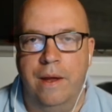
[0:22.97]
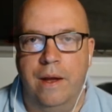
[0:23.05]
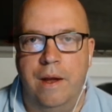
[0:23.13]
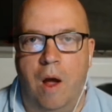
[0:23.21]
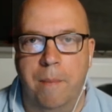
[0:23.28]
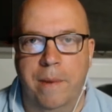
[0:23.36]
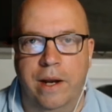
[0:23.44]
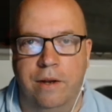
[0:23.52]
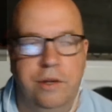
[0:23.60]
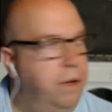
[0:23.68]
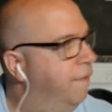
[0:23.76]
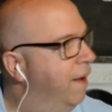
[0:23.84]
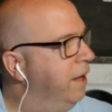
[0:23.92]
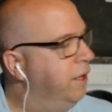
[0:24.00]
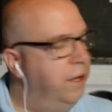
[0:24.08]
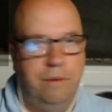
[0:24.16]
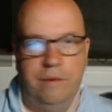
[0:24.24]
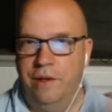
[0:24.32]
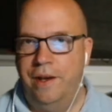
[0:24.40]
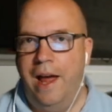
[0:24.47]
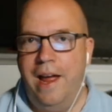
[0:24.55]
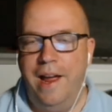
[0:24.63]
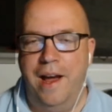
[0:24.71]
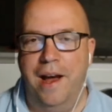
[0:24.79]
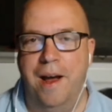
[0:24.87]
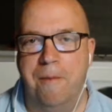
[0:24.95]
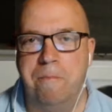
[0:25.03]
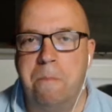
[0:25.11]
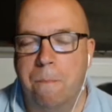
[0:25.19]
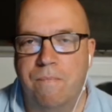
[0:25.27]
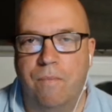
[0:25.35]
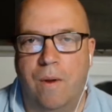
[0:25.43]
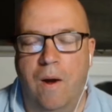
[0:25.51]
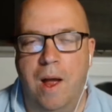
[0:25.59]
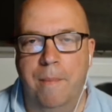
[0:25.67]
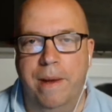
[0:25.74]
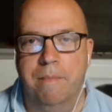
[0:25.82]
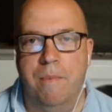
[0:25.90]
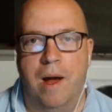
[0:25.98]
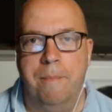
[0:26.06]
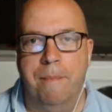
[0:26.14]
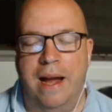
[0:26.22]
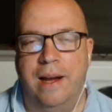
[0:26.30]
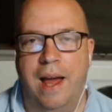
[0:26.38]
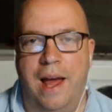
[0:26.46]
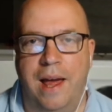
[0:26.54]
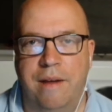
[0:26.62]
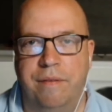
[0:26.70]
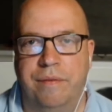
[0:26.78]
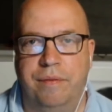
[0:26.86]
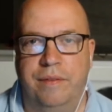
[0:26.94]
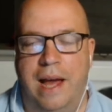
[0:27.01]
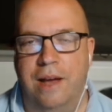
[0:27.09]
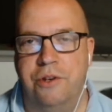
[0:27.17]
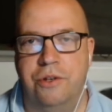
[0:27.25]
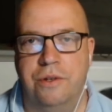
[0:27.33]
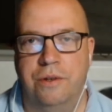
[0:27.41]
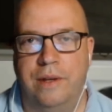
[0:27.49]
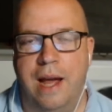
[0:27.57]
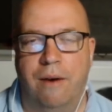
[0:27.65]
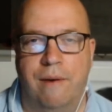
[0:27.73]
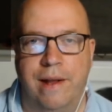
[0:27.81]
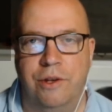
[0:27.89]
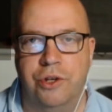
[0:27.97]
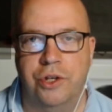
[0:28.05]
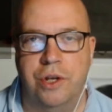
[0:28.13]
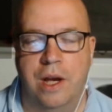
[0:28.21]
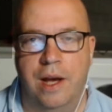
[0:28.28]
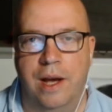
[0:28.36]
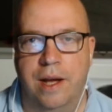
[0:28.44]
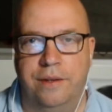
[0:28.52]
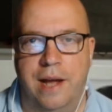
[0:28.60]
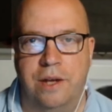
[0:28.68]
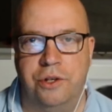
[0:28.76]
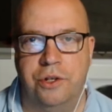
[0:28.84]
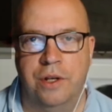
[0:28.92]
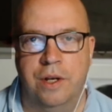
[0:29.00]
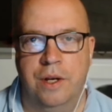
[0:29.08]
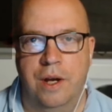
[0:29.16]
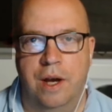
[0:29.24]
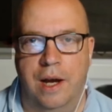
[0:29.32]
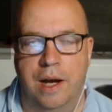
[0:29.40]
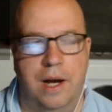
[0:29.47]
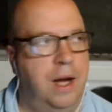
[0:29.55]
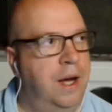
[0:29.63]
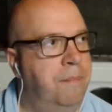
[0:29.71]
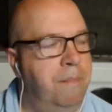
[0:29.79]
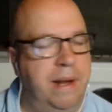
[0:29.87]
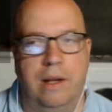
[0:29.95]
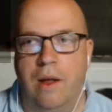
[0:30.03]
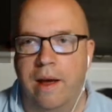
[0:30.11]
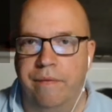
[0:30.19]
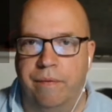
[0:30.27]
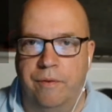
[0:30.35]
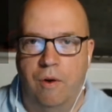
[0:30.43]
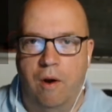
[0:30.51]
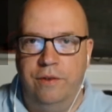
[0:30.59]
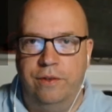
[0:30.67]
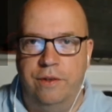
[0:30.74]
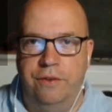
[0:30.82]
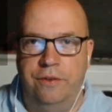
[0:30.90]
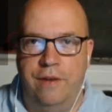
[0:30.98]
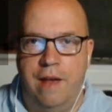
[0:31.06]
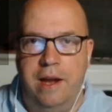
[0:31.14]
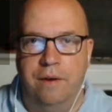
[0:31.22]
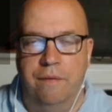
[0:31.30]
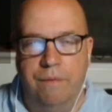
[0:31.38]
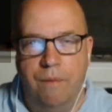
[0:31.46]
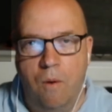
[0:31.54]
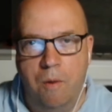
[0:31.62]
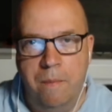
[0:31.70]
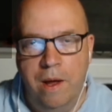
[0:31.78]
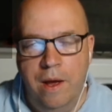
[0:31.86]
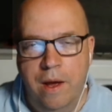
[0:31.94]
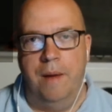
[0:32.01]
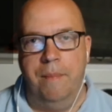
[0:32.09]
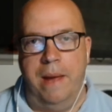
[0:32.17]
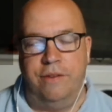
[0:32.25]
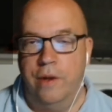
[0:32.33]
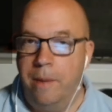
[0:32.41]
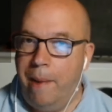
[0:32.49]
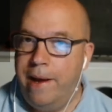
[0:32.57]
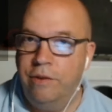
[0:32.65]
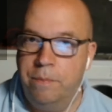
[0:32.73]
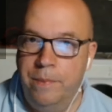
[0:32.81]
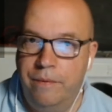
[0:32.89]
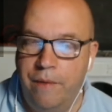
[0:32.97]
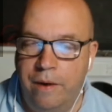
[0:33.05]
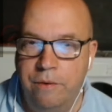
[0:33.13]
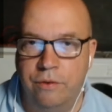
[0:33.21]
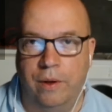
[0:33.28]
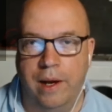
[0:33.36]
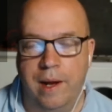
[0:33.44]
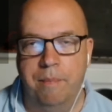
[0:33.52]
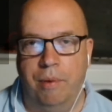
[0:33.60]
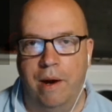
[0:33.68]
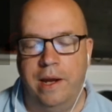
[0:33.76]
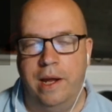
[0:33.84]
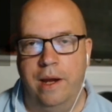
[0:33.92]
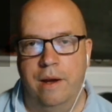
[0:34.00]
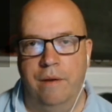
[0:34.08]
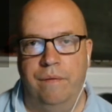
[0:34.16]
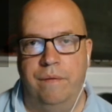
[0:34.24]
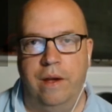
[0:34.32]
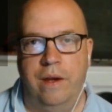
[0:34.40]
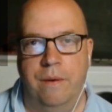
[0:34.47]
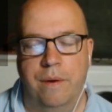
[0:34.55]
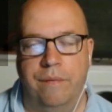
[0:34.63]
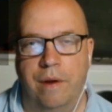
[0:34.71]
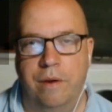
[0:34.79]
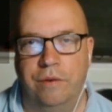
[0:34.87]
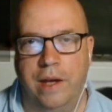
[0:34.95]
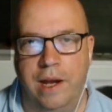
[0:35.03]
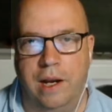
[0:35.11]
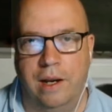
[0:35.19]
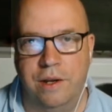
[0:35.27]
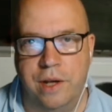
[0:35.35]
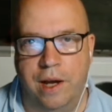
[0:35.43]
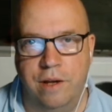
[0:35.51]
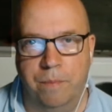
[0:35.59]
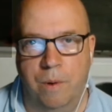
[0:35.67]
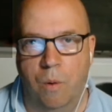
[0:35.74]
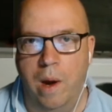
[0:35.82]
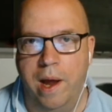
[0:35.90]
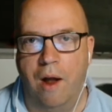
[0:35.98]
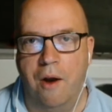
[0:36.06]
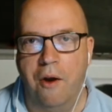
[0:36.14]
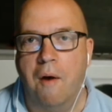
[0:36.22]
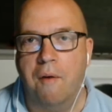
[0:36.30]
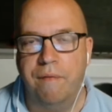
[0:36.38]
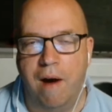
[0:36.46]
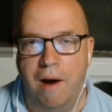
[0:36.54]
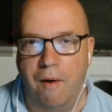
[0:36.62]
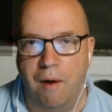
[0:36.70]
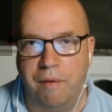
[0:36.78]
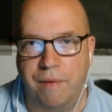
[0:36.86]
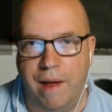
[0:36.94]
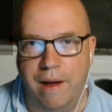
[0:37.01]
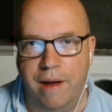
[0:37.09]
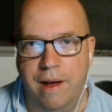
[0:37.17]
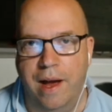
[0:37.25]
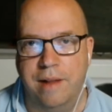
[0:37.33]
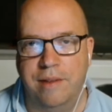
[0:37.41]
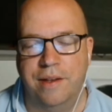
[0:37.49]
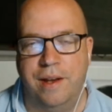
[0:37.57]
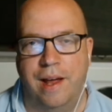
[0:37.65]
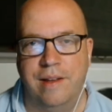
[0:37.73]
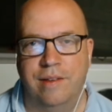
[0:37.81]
I'm in a new venue today. I am in my man cave dash garage dash midlife crisis taken form. It's not a basement though, so I am breaking a few of those geek cliches, but we are not far off that today.